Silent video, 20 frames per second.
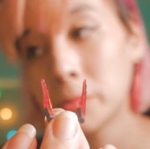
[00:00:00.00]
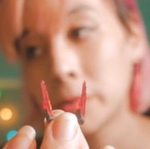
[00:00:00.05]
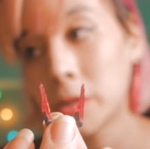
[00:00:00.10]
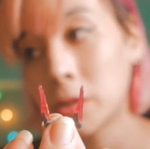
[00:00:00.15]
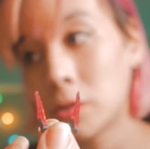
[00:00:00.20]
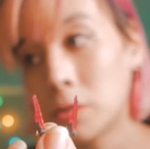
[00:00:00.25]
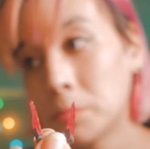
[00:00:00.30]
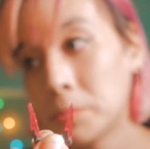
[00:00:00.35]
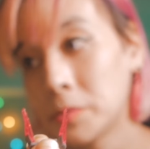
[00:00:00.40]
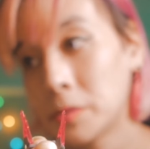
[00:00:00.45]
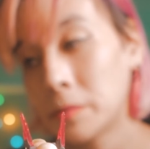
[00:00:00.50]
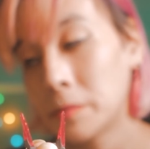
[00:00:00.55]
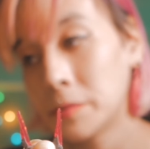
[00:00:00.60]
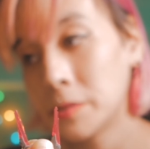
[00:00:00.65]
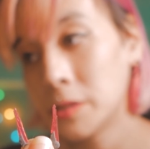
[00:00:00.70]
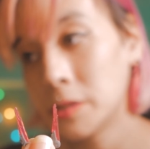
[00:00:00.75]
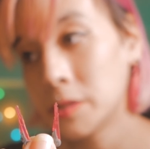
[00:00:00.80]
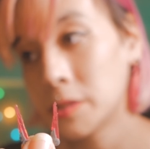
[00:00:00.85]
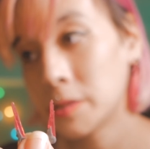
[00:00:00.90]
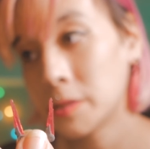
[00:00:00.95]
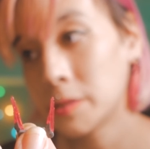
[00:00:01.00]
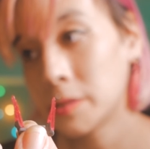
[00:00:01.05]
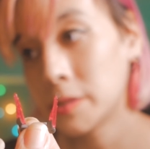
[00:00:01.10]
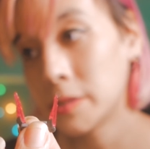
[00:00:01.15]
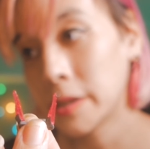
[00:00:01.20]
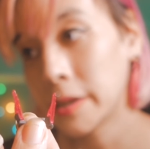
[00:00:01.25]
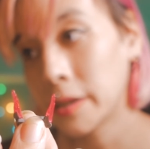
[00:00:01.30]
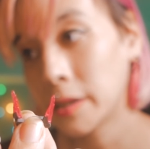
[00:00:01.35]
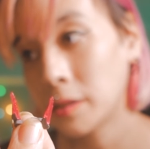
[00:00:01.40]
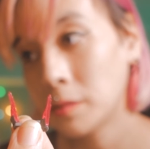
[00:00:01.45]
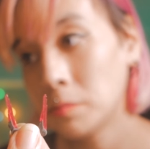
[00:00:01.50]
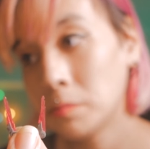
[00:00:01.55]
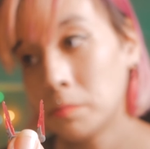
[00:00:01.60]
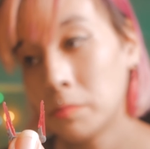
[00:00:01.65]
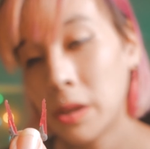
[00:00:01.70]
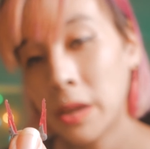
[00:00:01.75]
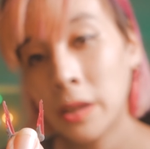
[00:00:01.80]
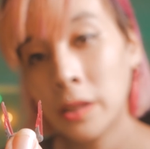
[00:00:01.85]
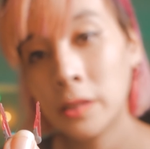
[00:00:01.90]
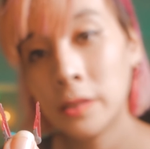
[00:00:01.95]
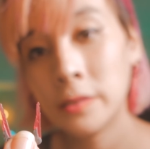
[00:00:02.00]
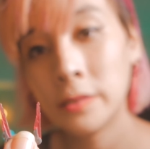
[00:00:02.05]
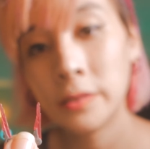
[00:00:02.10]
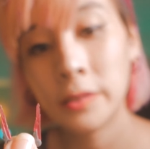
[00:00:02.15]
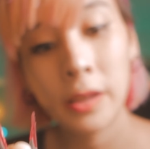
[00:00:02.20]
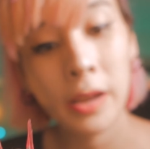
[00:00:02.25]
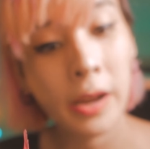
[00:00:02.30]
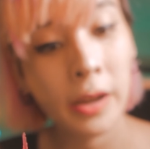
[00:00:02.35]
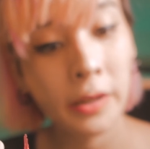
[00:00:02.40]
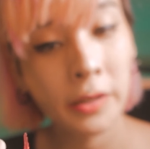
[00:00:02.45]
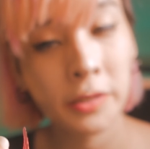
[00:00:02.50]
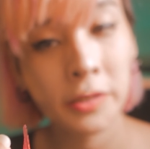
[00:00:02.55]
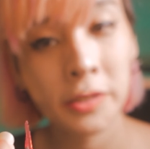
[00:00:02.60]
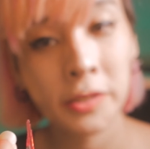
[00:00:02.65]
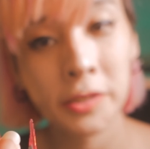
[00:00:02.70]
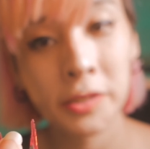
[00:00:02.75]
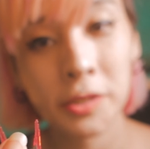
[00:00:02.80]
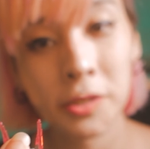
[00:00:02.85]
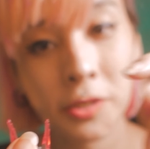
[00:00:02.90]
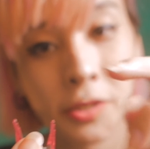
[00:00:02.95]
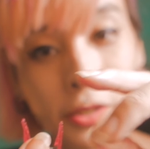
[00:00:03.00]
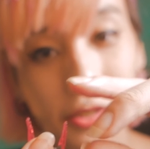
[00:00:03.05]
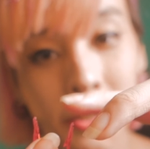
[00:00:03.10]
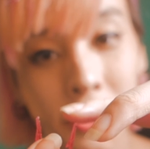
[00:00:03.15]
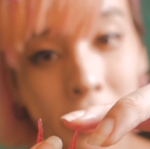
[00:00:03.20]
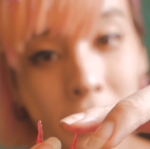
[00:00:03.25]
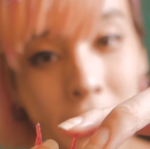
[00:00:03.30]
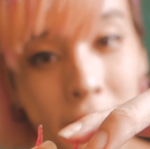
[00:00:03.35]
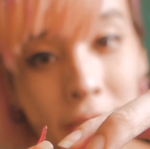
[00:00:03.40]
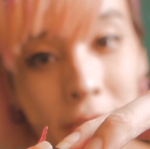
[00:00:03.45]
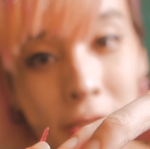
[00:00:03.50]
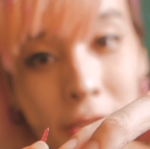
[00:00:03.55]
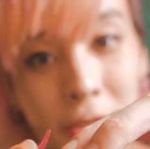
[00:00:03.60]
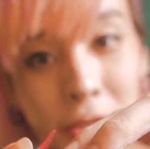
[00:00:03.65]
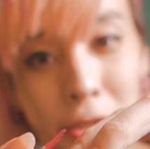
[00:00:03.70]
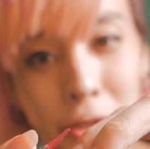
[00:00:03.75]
with a couple of these like beam daggers,